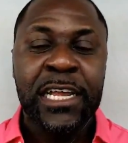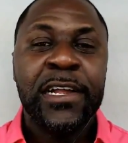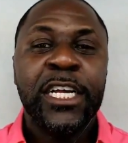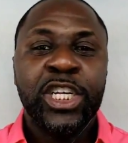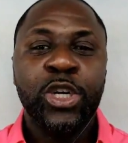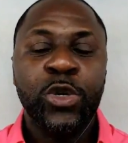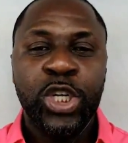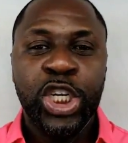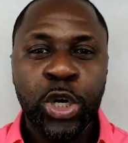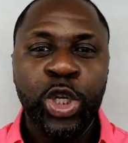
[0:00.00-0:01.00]
to
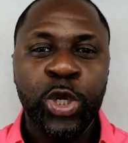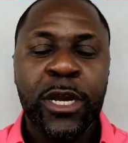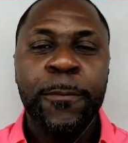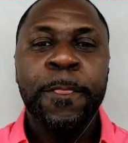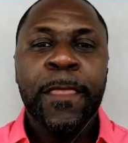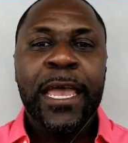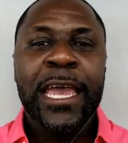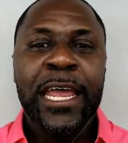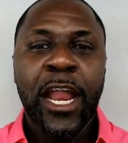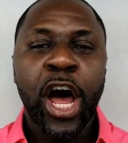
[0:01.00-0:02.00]
children
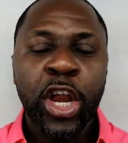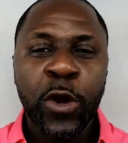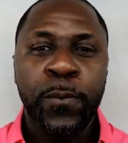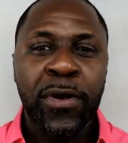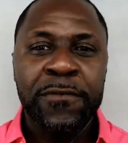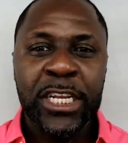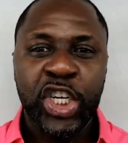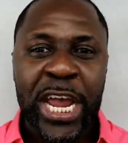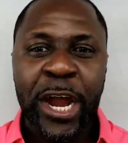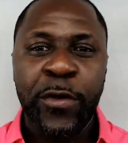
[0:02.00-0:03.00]
in underprivileged
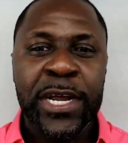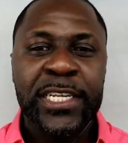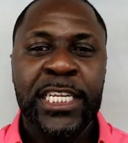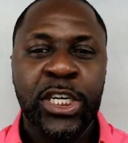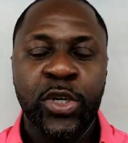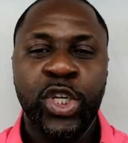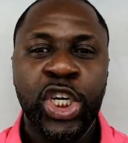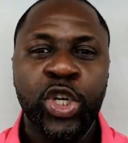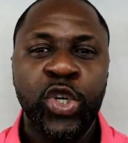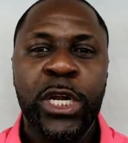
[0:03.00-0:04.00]
areas, to
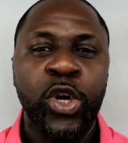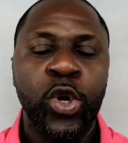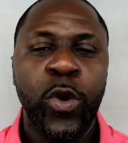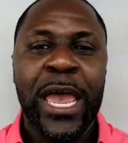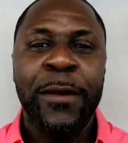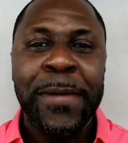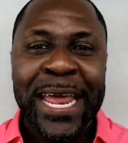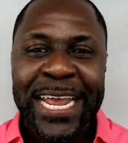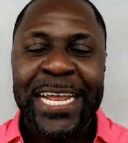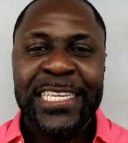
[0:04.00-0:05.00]
children who, in
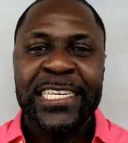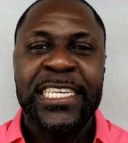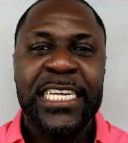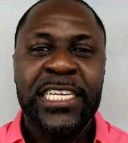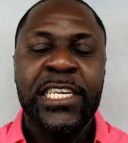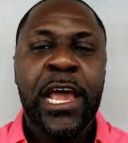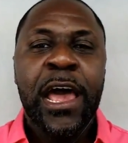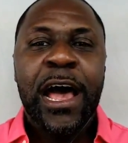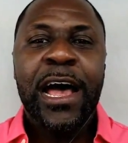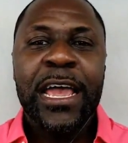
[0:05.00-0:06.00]
many instances,
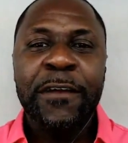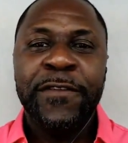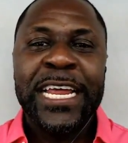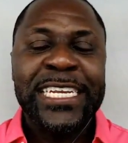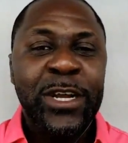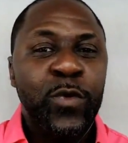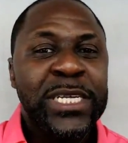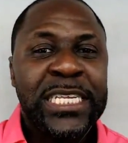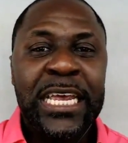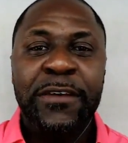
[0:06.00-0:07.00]
if they didn't
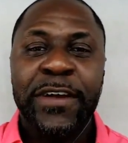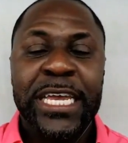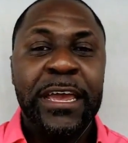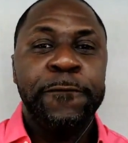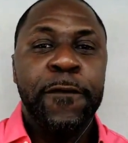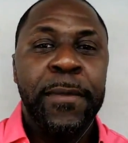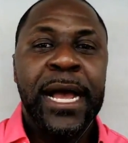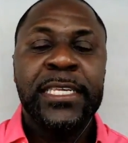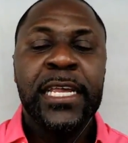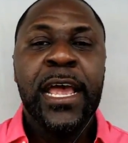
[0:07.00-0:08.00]
receive a gift from
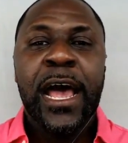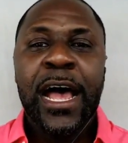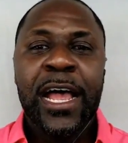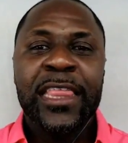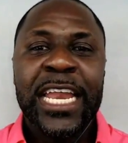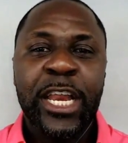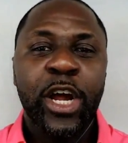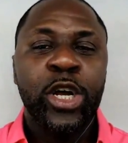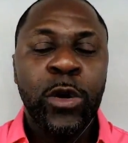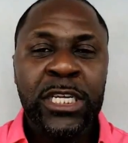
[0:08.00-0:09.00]
us, that their
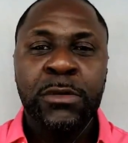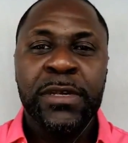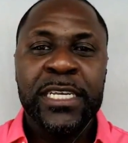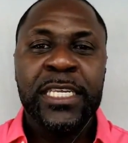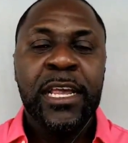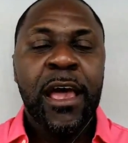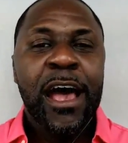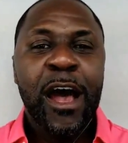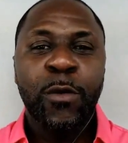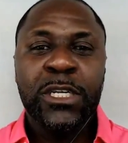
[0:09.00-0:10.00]
Christmas
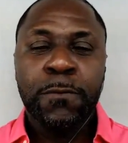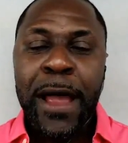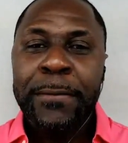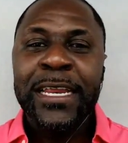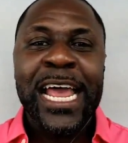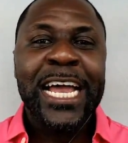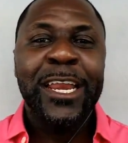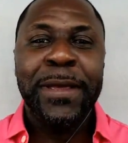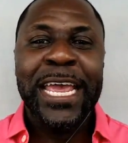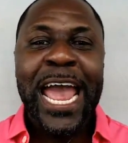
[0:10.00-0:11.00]
was probably not going to
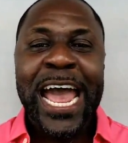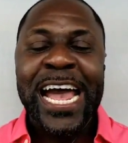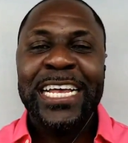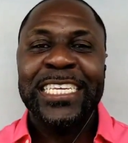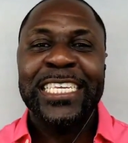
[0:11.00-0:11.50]
be as